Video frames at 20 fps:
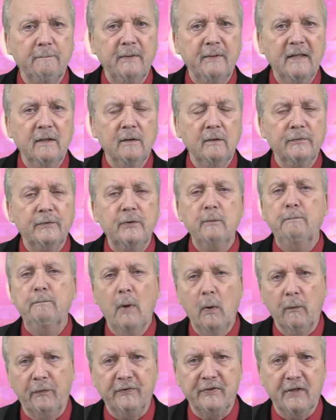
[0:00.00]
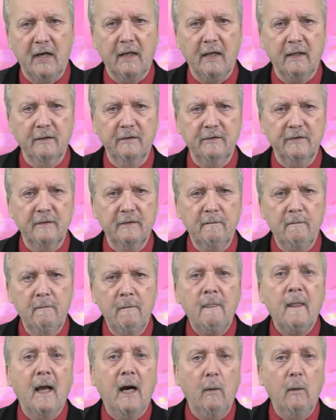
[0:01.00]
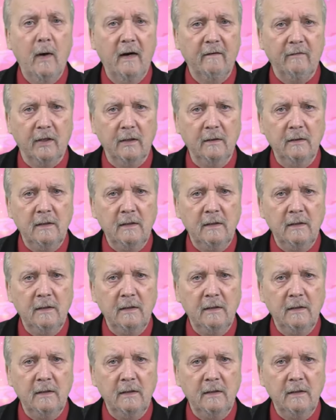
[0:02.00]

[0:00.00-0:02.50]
appeal to both sides. However,